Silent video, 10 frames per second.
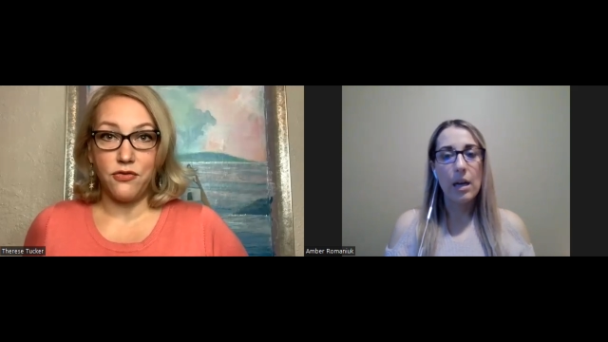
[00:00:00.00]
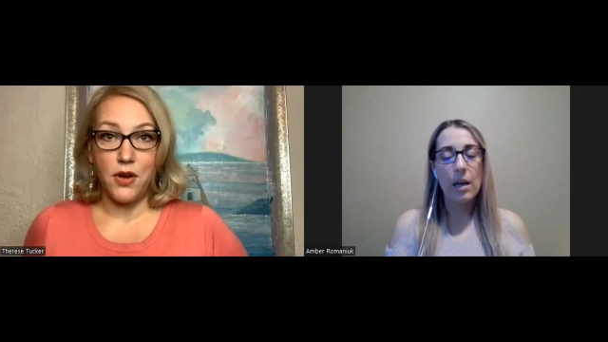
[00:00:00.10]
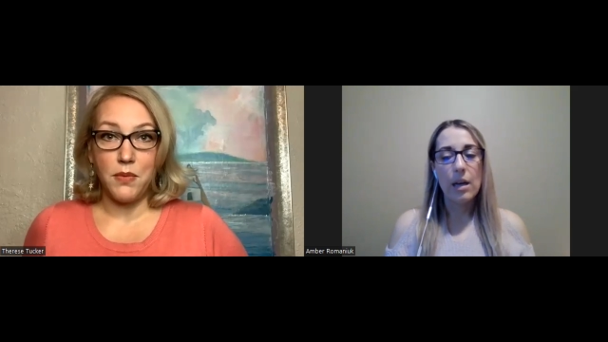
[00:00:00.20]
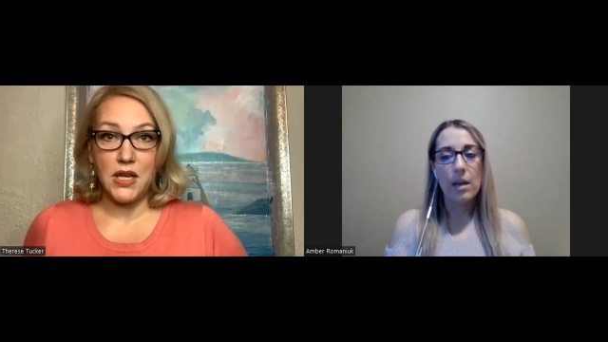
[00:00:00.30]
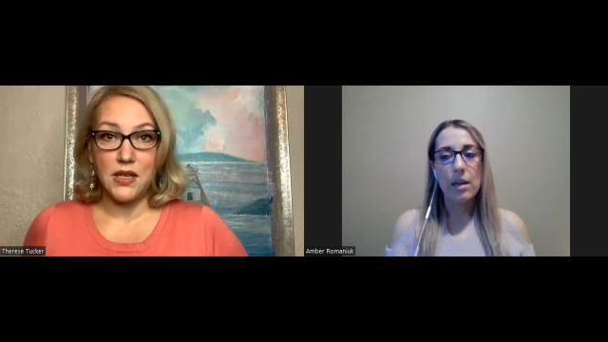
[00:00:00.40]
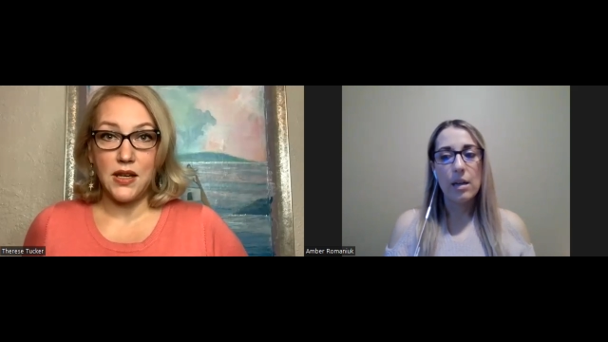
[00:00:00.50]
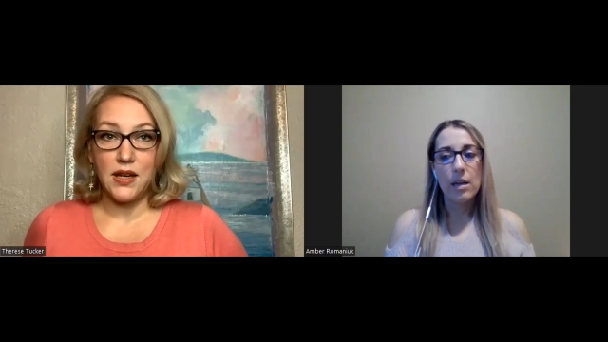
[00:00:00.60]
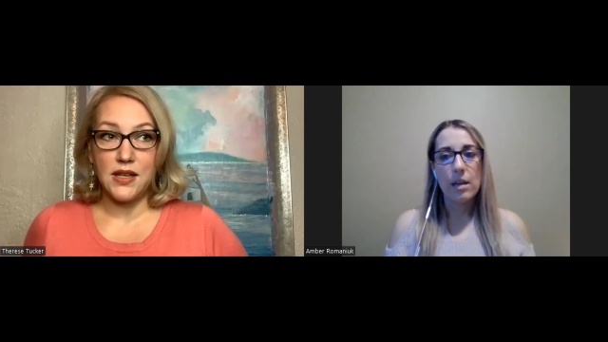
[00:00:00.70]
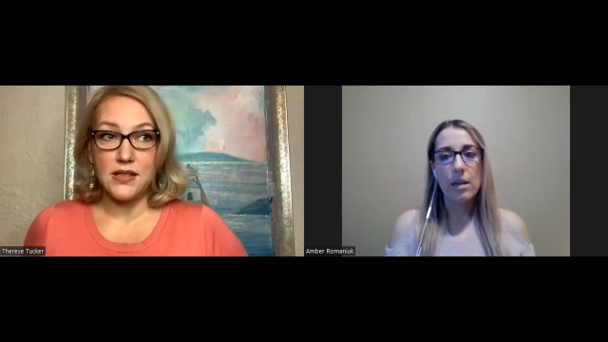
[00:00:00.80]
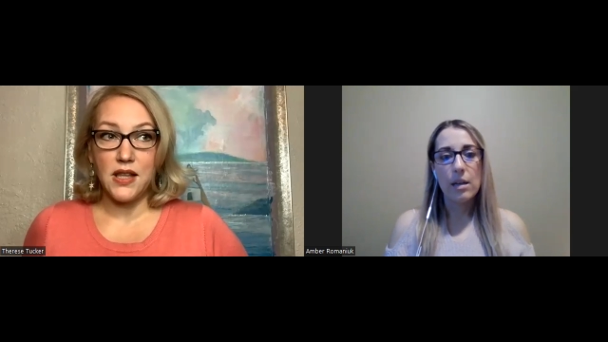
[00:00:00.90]
Speaker 1: from it
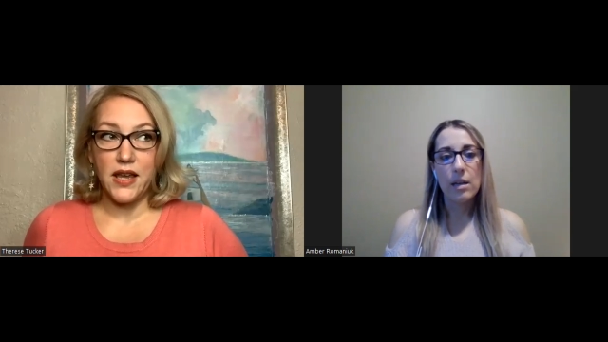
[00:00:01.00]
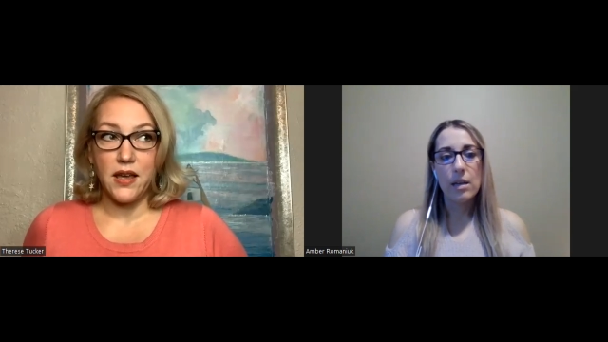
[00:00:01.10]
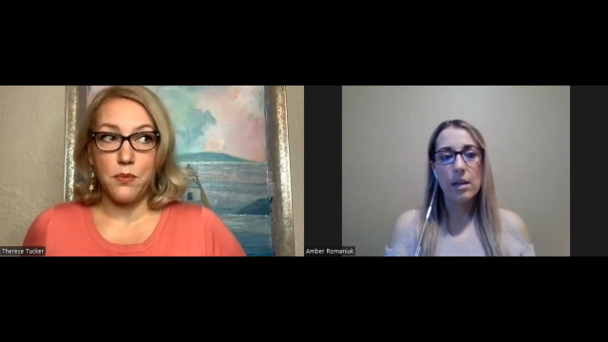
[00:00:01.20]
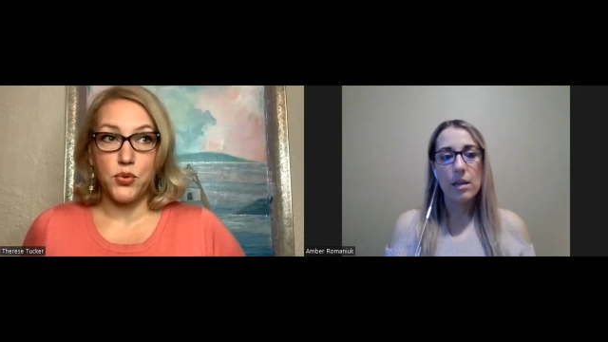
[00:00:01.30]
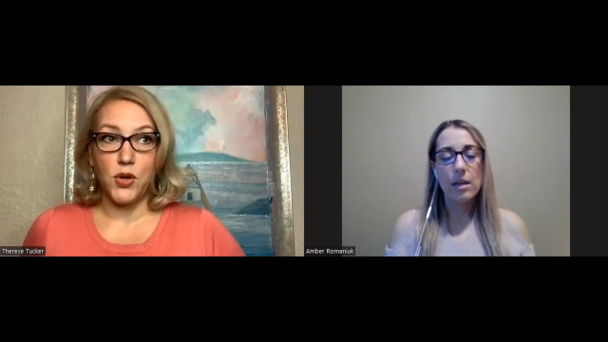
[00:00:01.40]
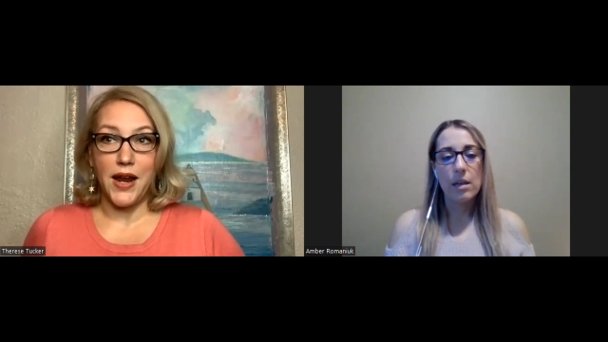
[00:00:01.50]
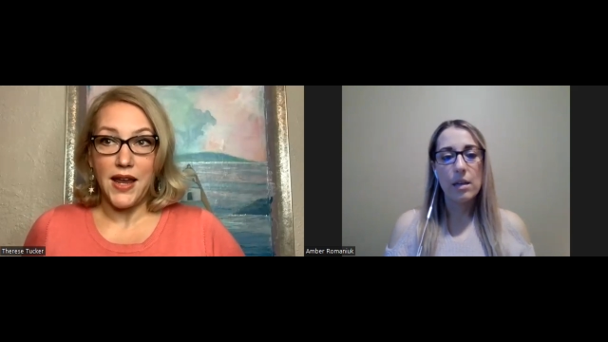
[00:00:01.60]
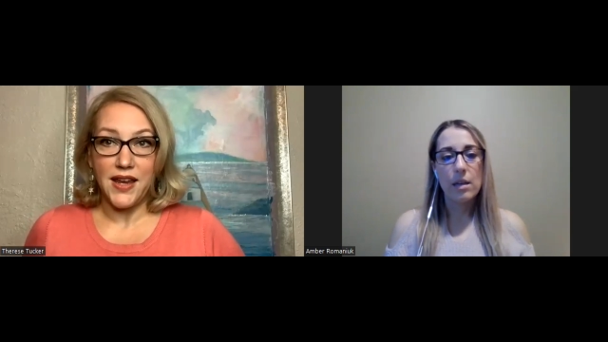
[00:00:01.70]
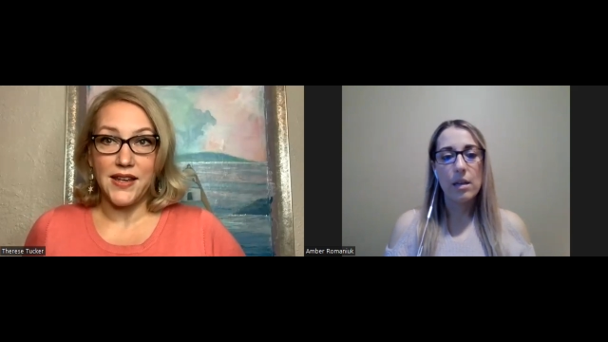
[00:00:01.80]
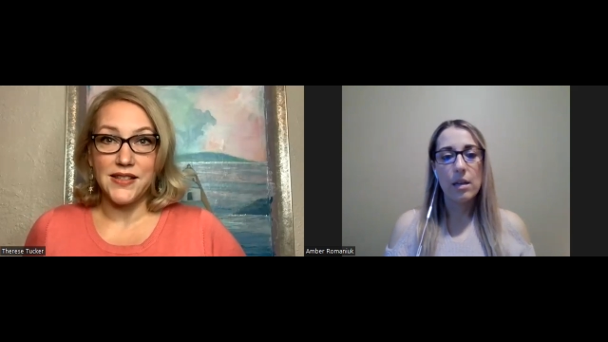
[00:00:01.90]
it is like a
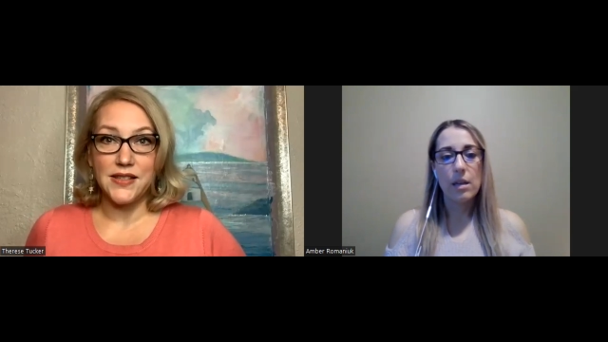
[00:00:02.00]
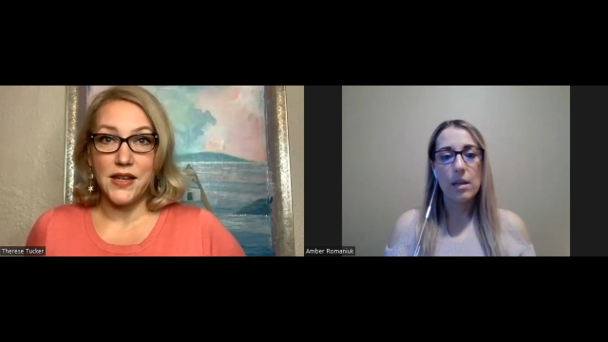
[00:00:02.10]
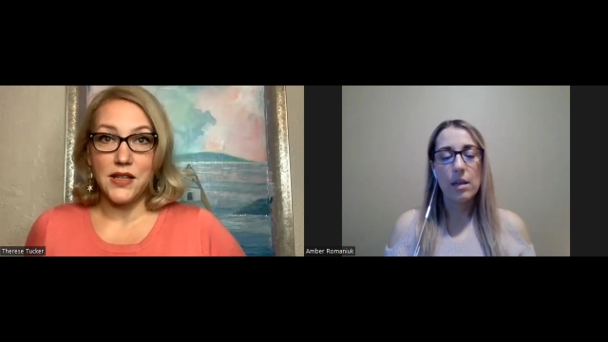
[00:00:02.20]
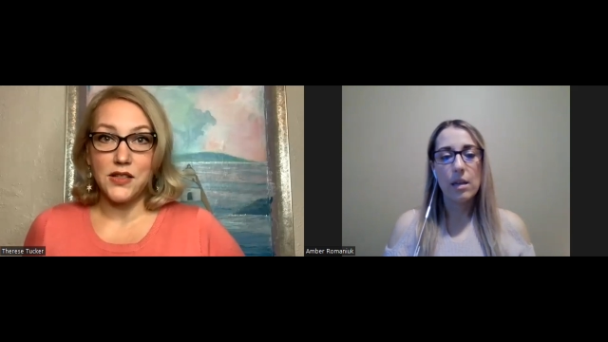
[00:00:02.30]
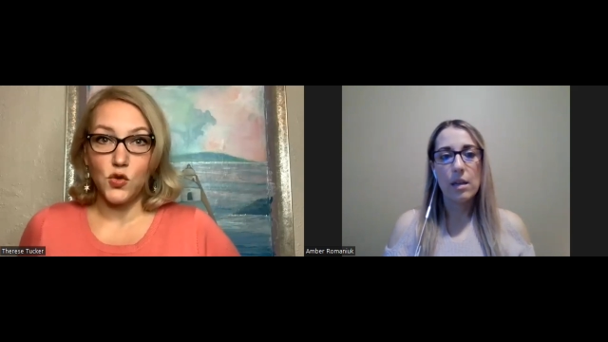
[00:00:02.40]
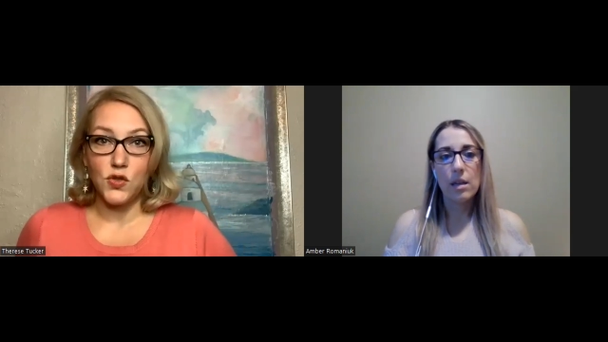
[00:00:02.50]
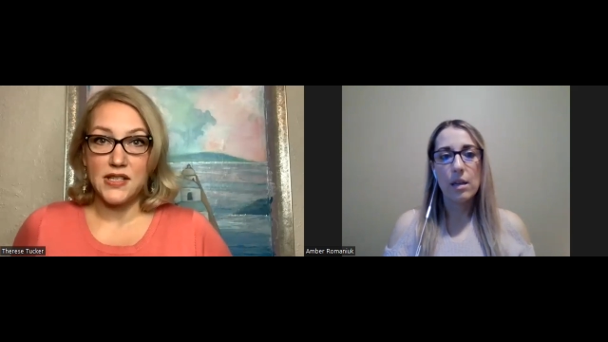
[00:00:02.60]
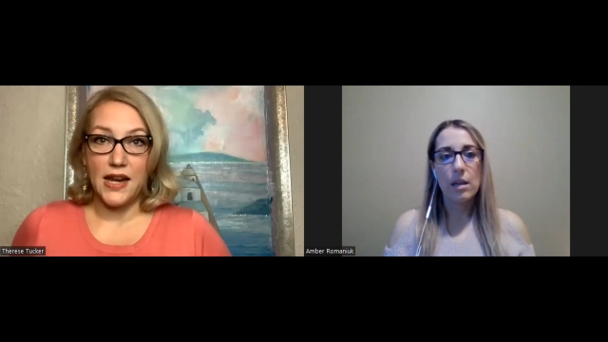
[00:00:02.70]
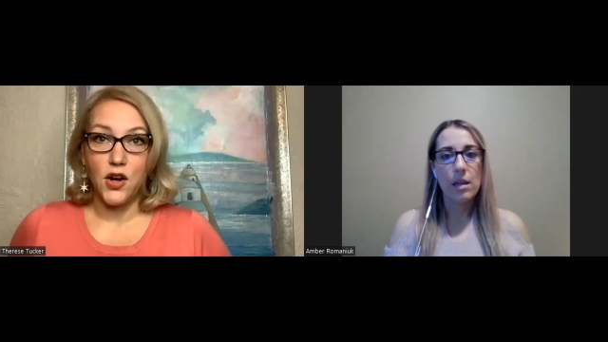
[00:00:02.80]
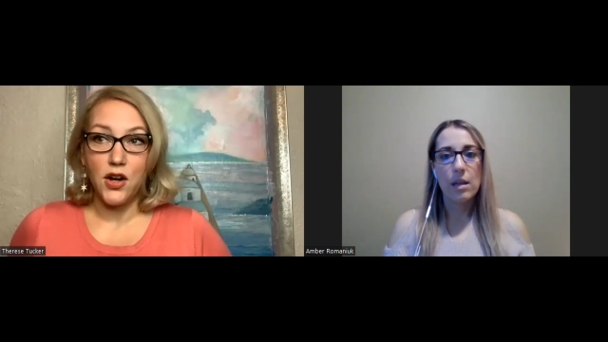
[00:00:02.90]
prey instinct to
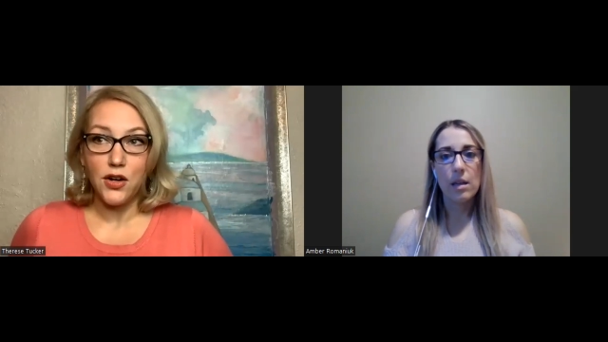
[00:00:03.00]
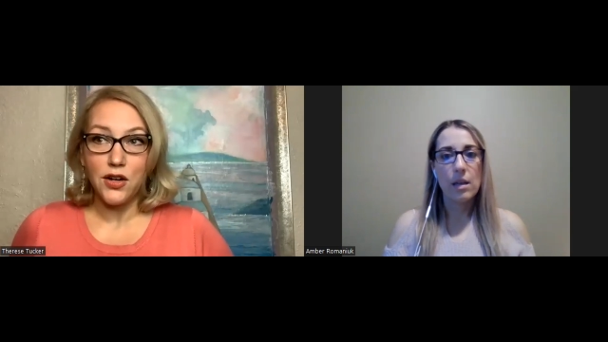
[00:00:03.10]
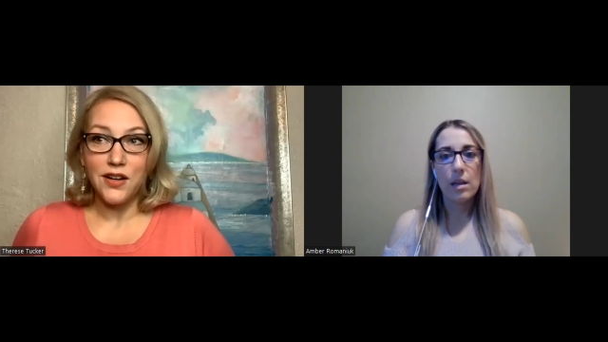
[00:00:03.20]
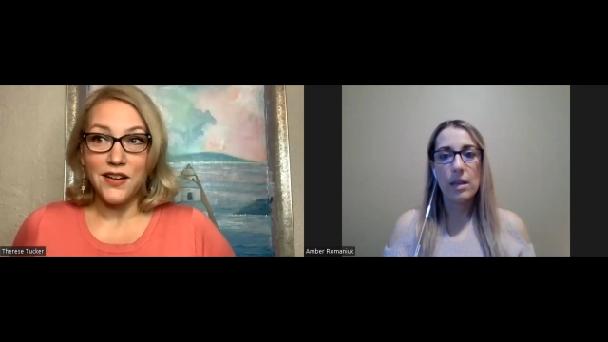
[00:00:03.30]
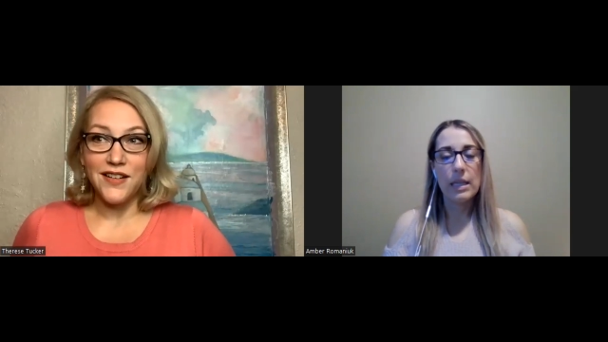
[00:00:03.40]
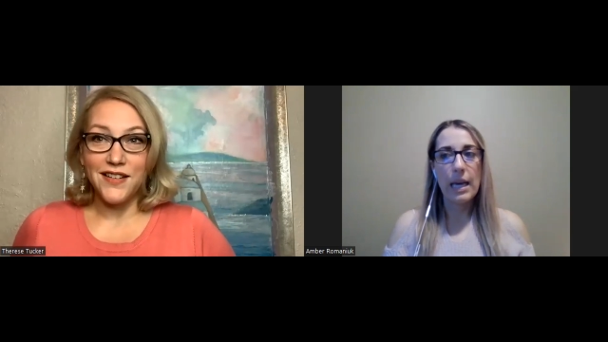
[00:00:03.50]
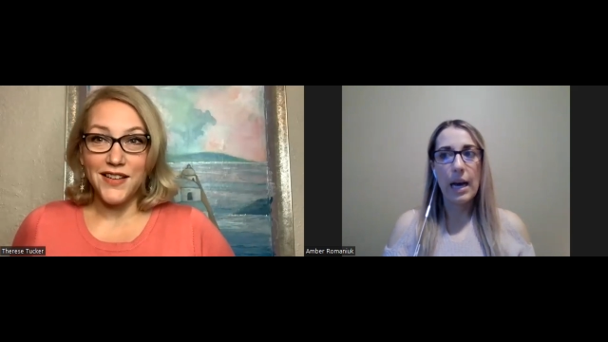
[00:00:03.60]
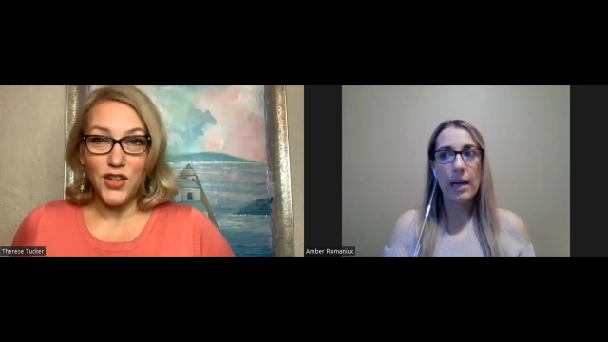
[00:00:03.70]
stare yeah. you